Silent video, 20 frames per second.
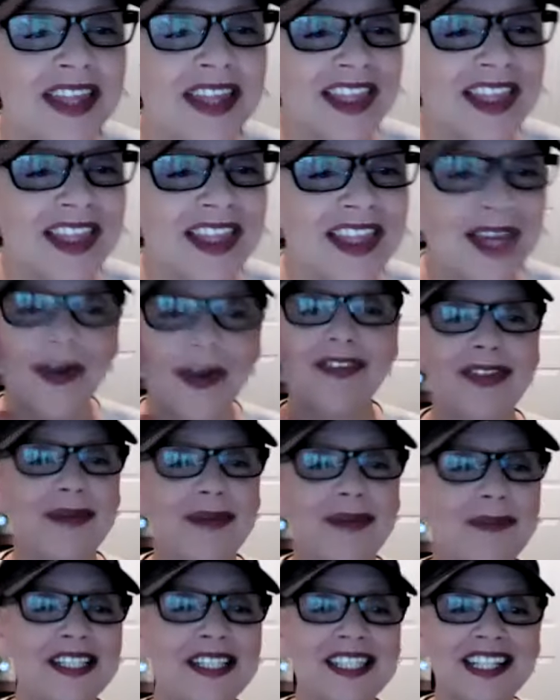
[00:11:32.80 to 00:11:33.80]
we may think we
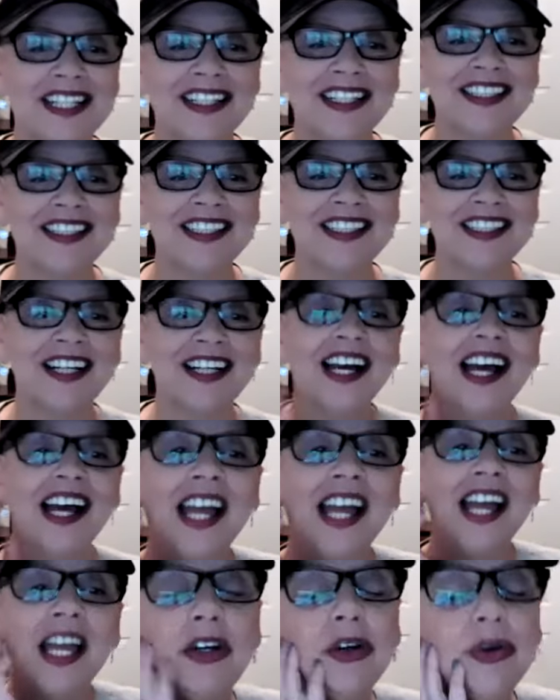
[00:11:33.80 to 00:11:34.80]
have the best idea
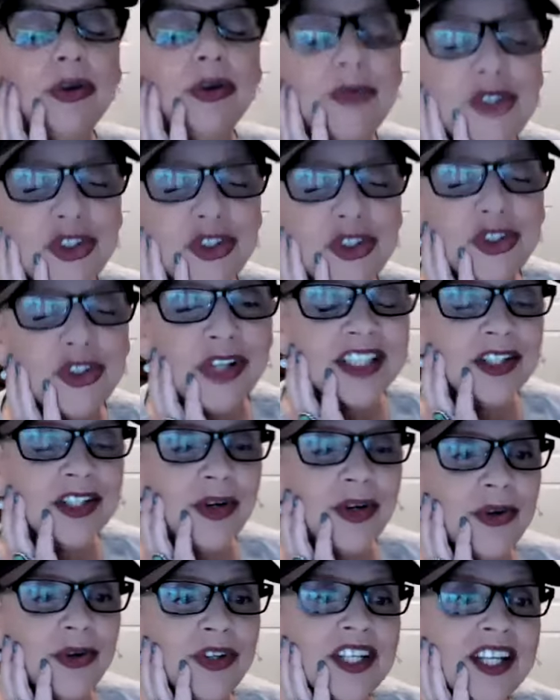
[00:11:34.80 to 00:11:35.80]
hey girl, would you like
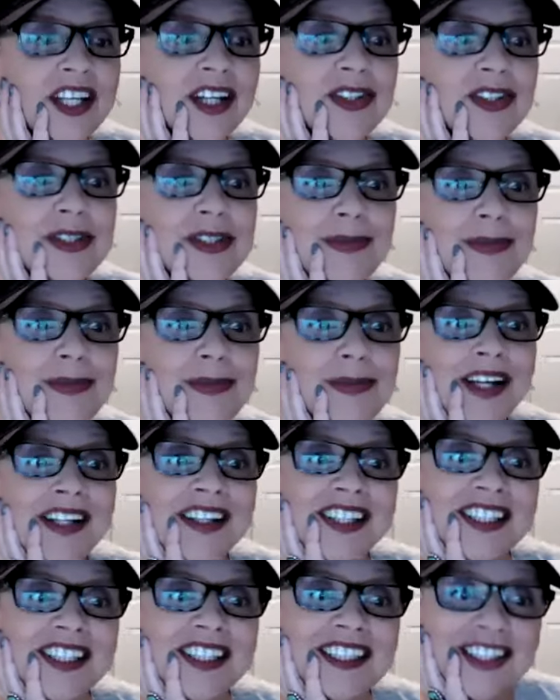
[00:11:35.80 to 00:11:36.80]
to go to the nail spa
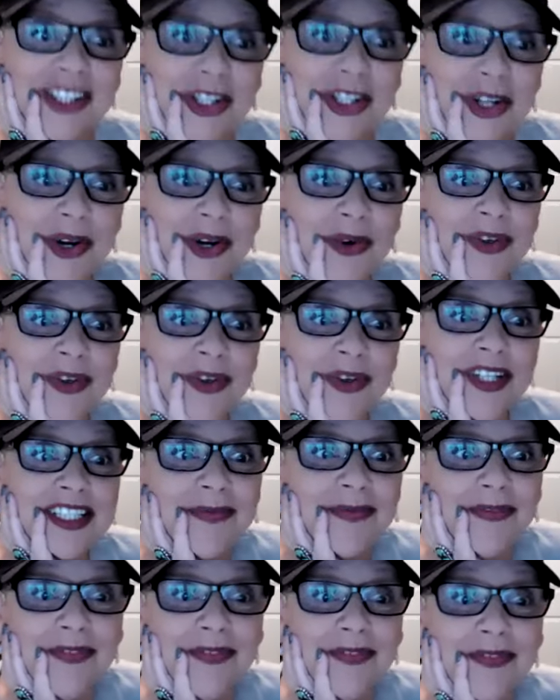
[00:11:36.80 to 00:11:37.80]
and let's, you know,
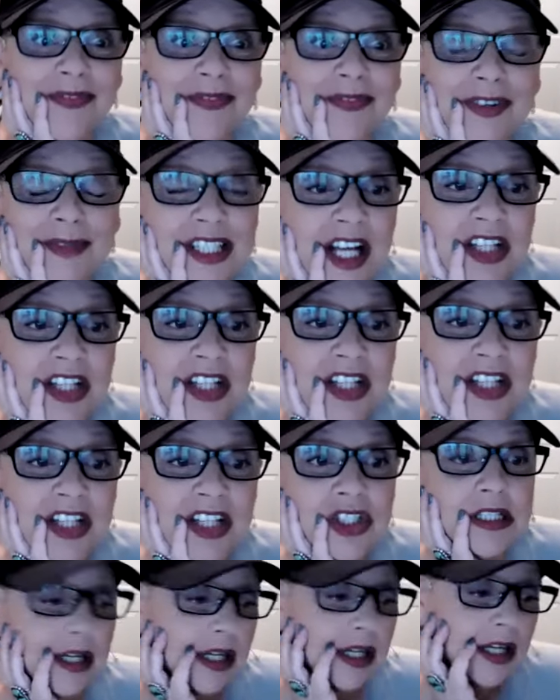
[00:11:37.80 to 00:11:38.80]
get some foot
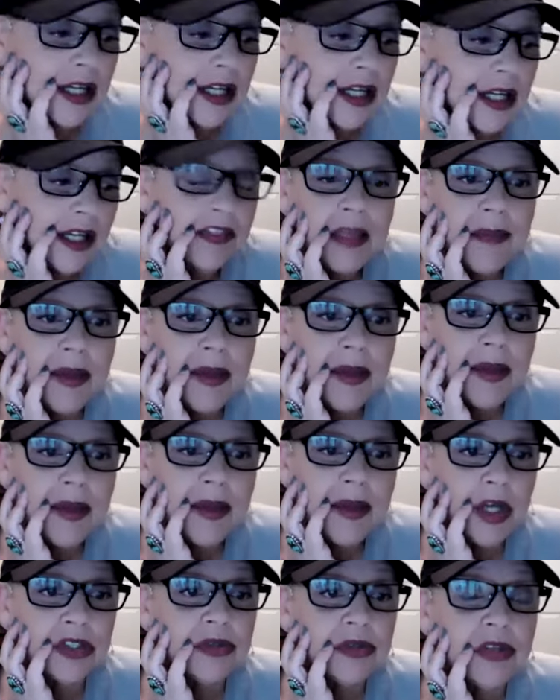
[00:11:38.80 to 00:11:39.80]
massages? They
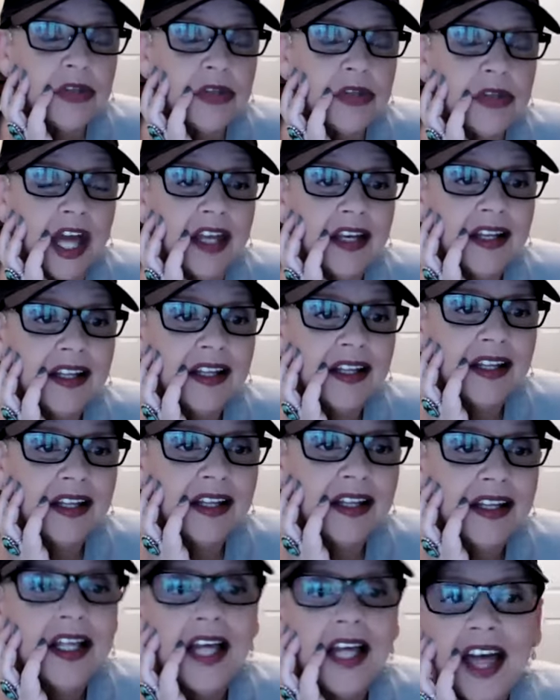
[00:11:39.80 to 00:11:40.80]
may want to do that.
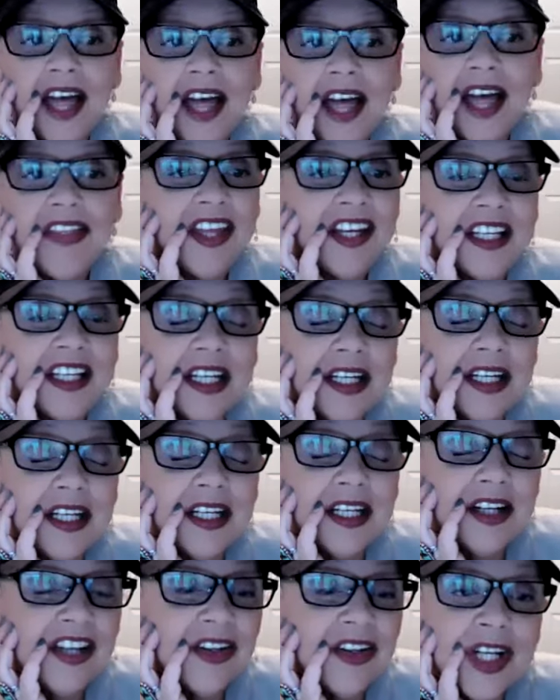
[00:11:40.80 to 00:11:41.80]
Mm-hmm. And then mm-hmm. again,
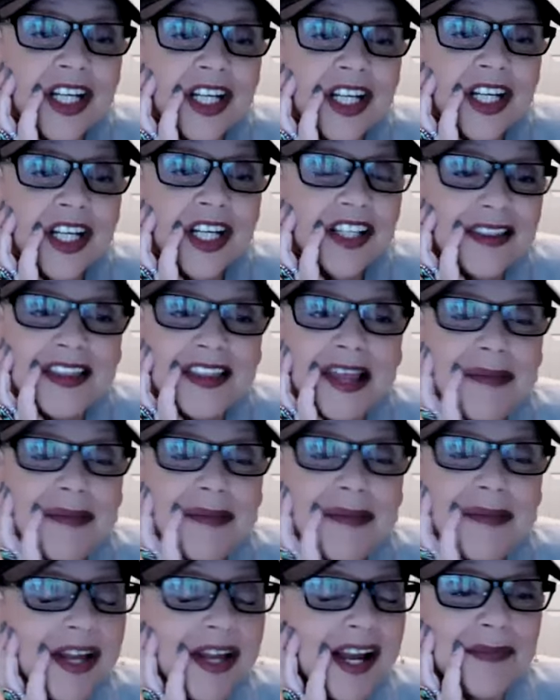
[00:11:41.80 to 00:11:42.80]
on the other hand,
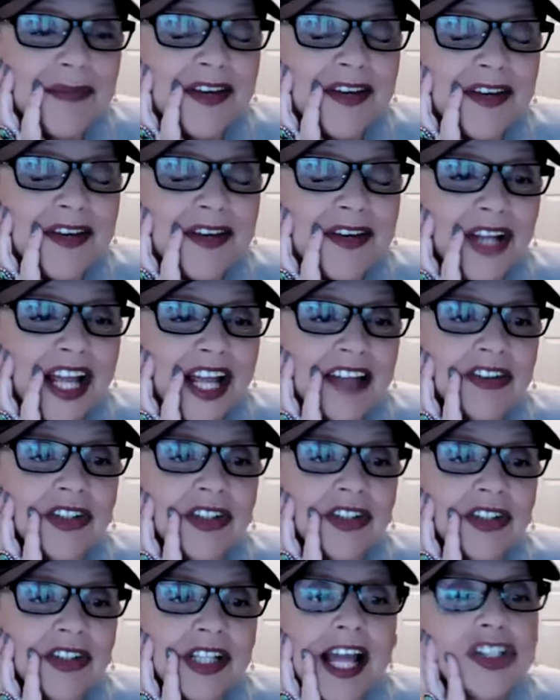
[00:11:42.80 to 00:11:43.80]
they may not be able to
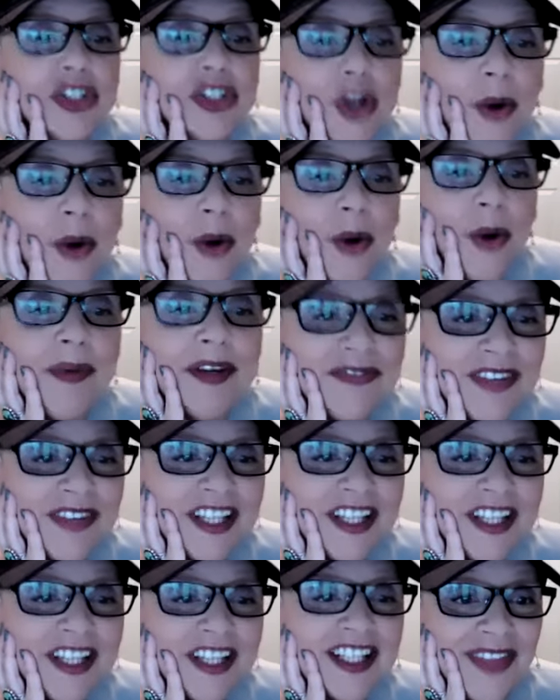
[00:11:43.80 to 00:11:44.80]
handle it. And don't be
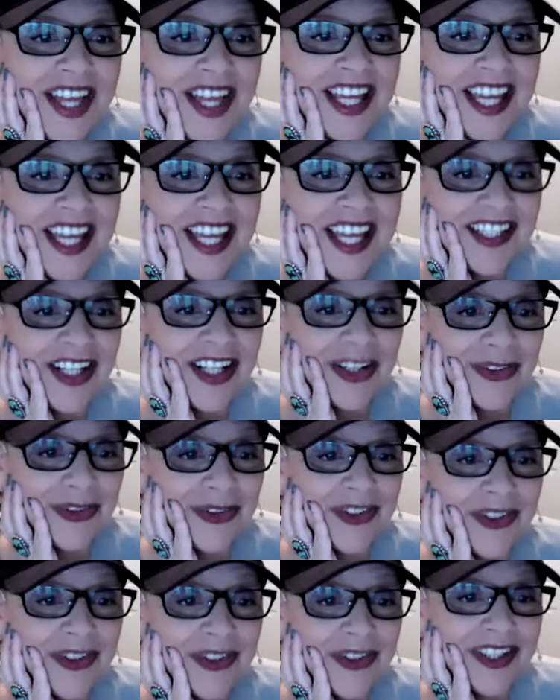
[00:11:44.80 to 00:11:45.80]
offended if they can't
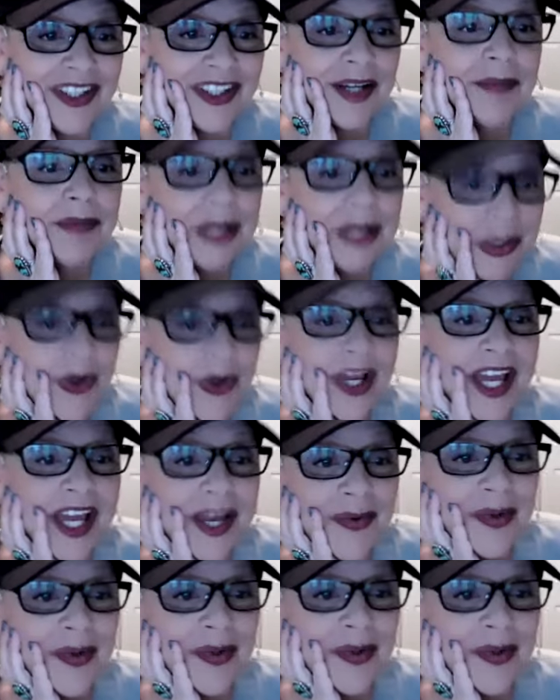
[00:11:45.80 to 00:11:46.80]
handle it. Be okay
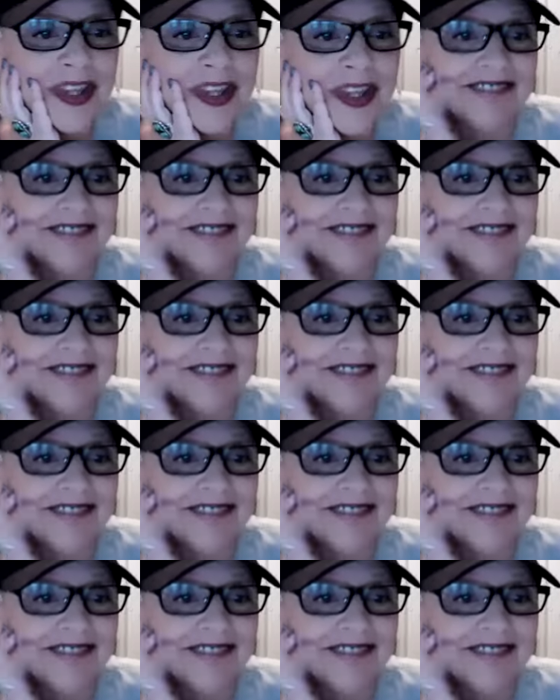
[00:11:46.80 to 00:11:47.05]
right. with